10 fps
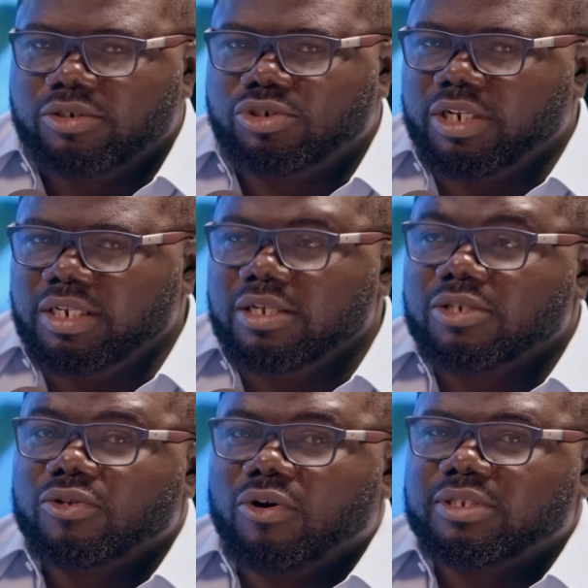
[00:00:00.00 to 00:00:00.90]
Trading
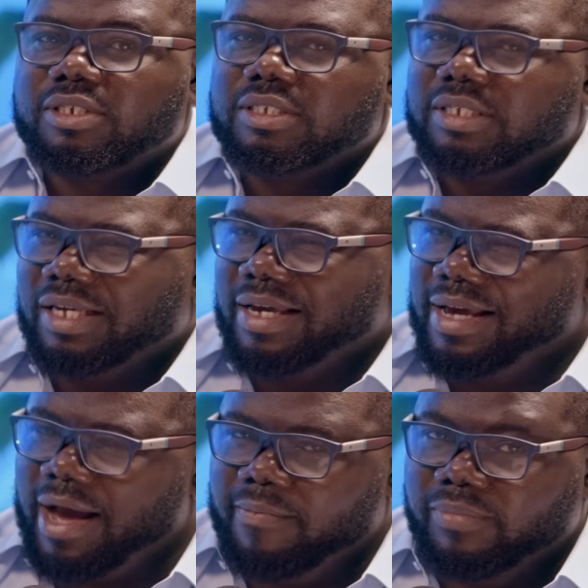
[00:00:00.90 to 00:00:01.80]
is not
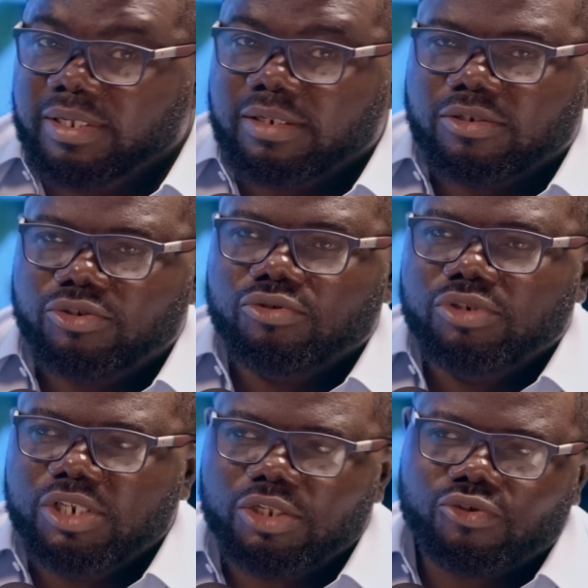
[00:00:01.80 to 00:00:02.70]
gambling. You
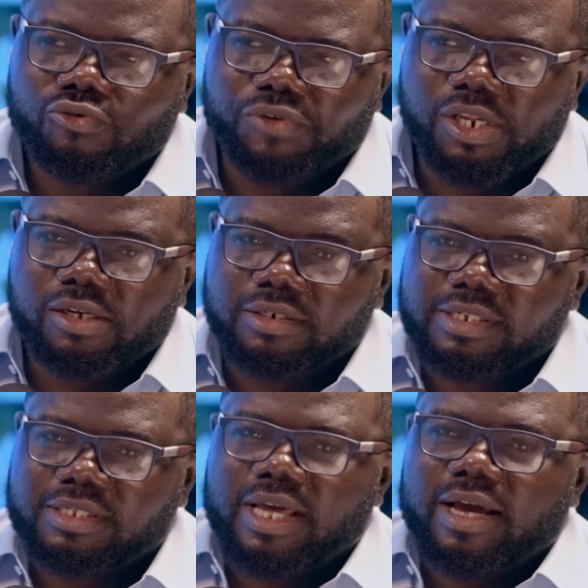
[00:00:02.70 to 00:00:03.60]
need to really
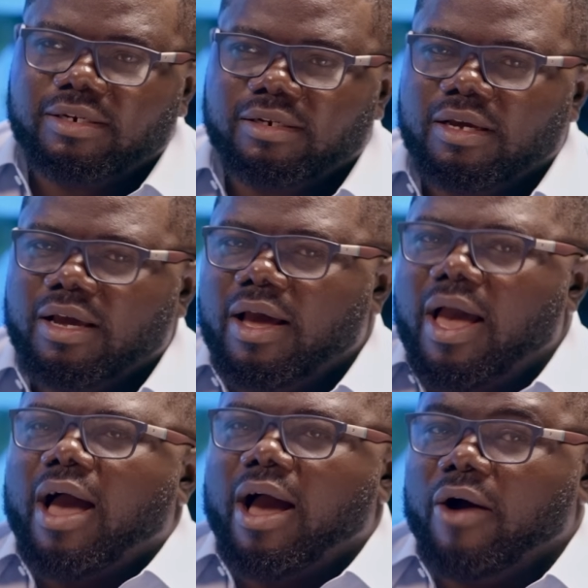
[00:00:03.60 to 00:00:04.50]
understand
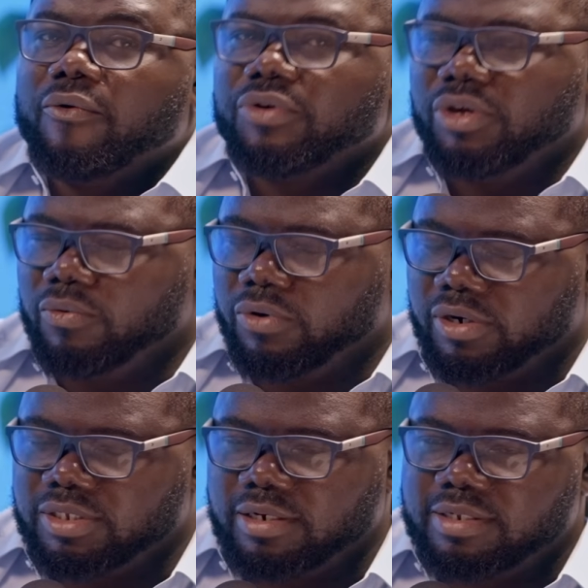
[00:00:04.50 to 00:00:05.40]
how it
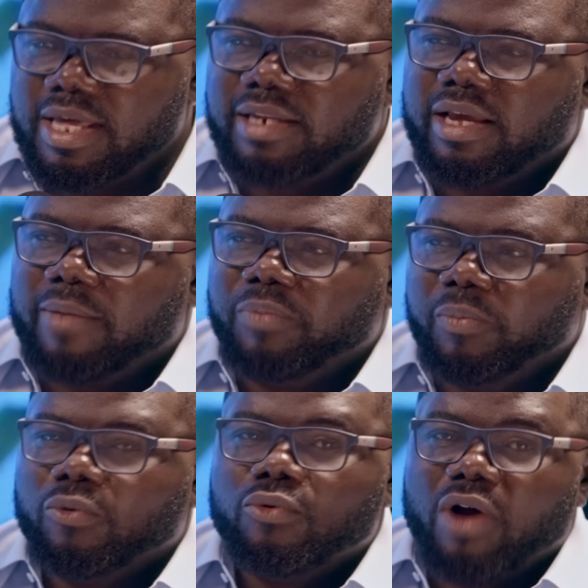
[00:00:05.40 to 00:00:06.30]
works. I understand there are
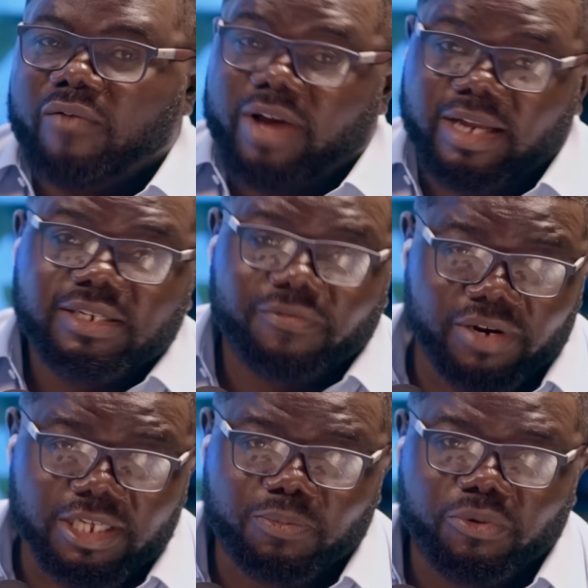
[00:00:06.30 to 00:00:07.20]
people who have had
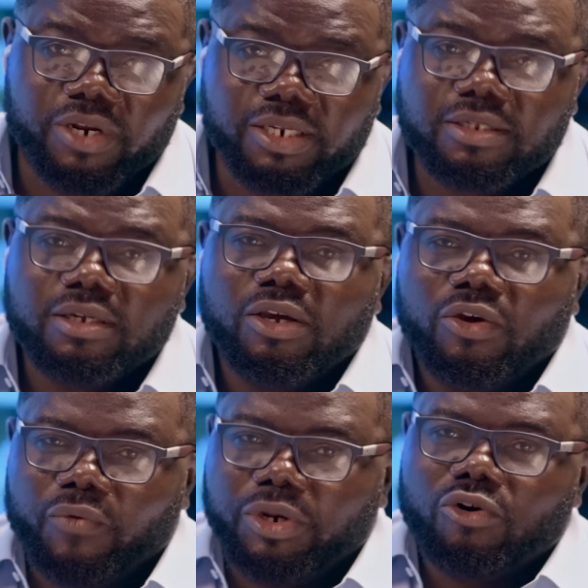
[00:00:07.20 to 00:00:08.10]
different experience
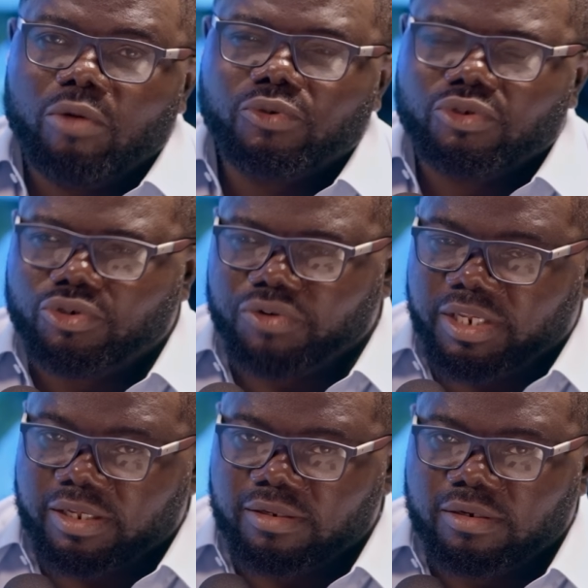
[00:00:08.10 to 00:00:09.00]
when it comes to
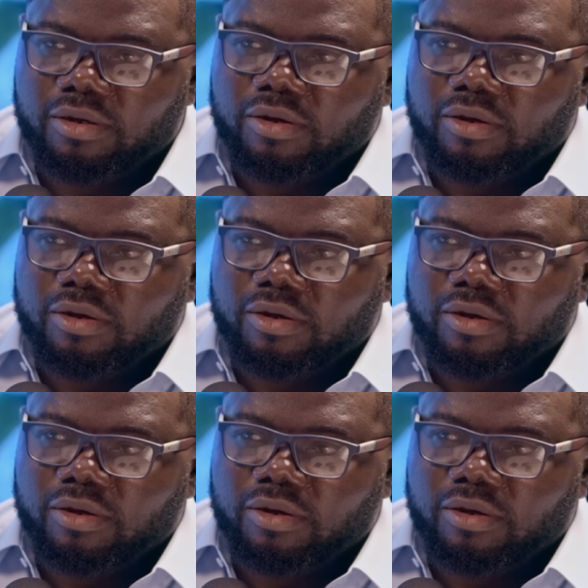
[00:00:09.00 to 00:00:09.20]
trading,